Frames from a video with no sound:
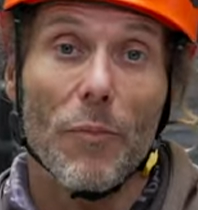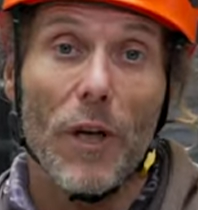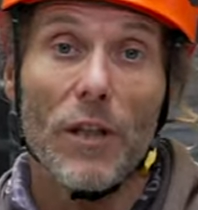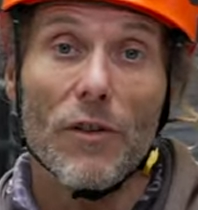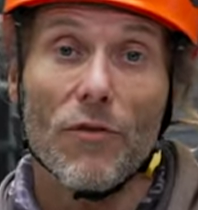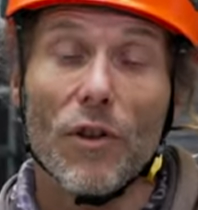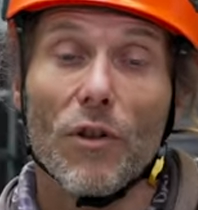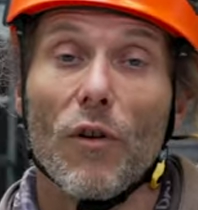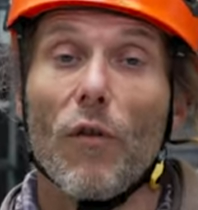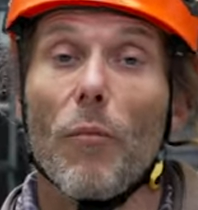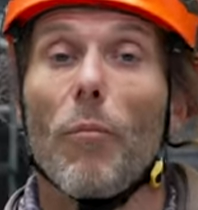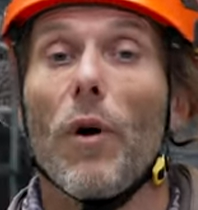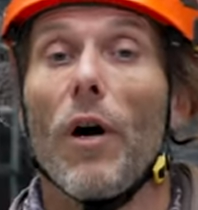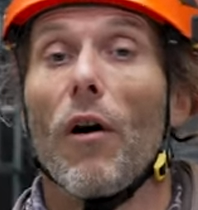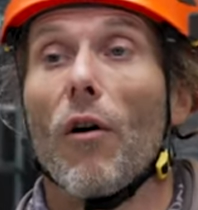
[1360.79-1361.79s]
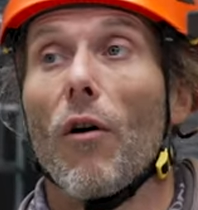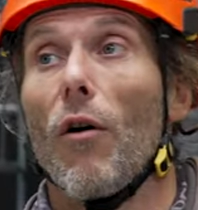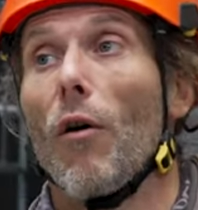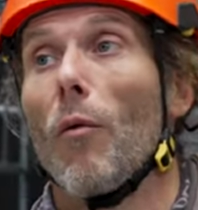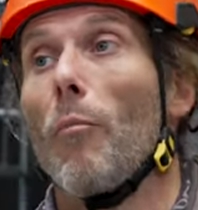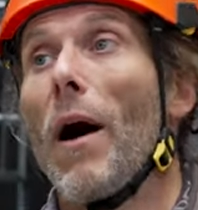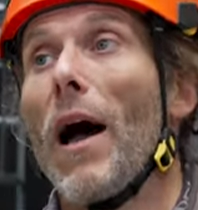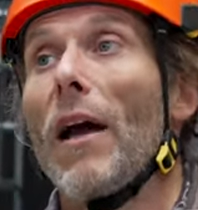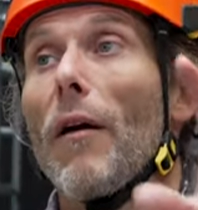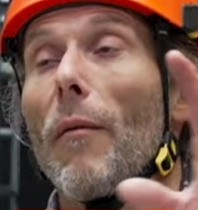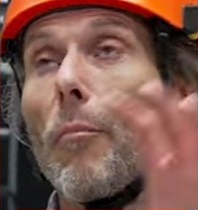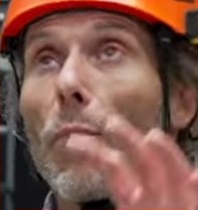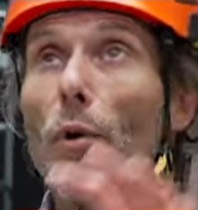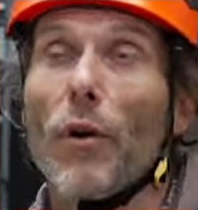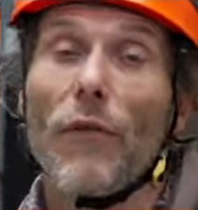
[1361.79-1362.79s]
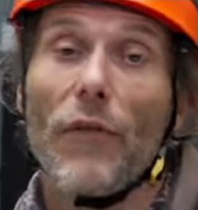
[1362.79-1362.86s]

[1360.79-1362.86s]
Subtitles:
Patreon or buy per